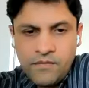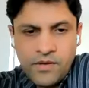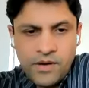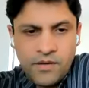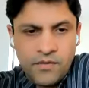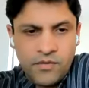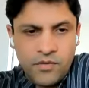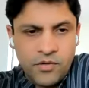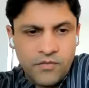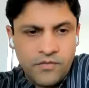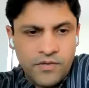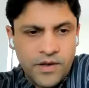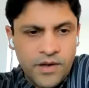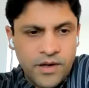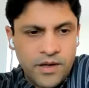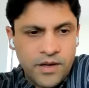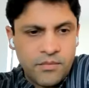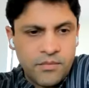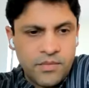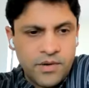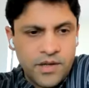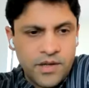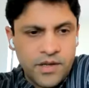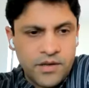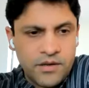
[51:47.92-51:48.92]
Whenever you
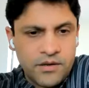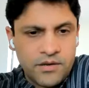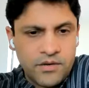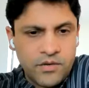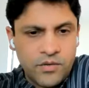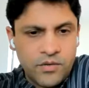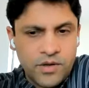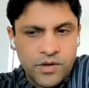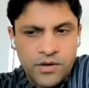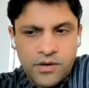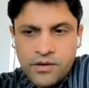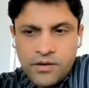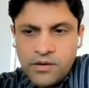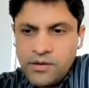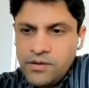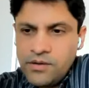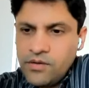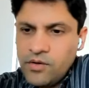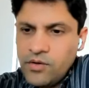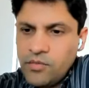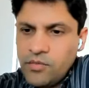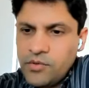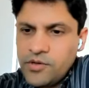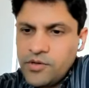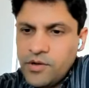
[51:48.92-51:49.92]
feel complete, you can
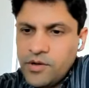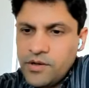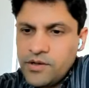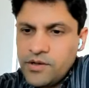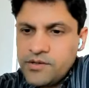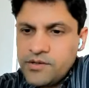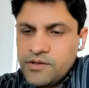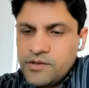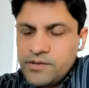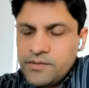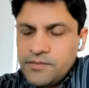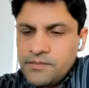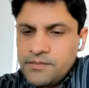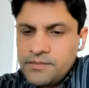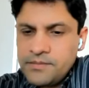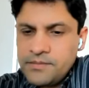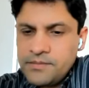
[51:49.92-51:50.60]
open your eyes.